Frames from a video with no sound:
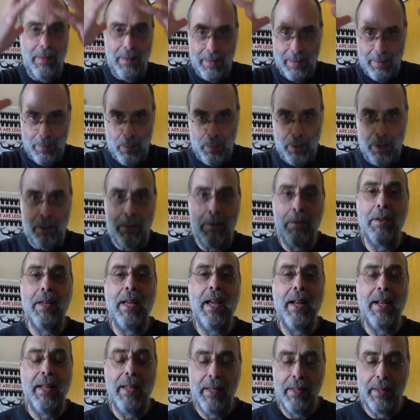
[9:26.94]
we're
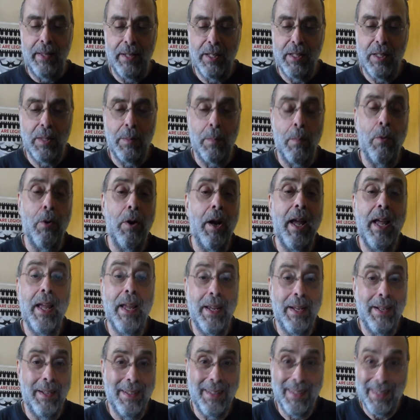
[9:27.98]
creating this brain,
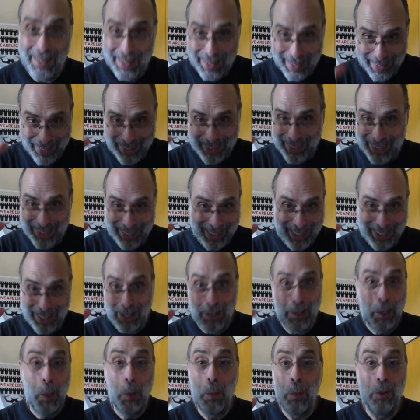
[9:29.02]
this
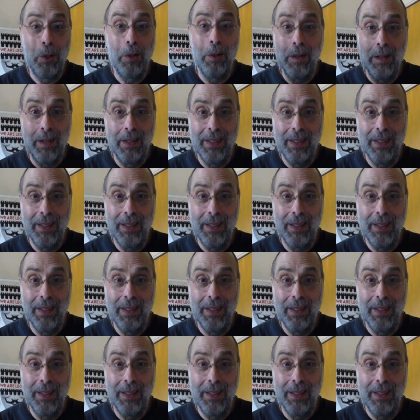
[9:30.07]
global